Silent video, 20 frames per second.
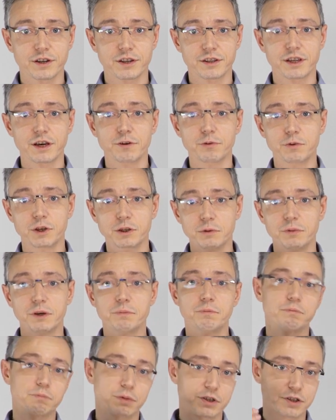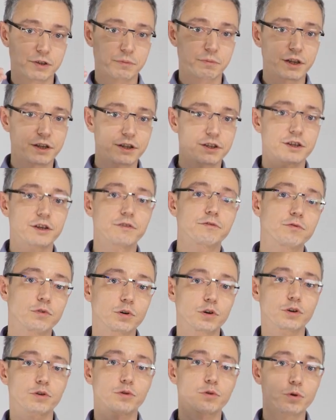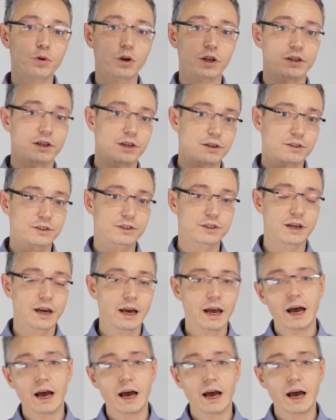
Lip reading: there will be possibility for two alleles,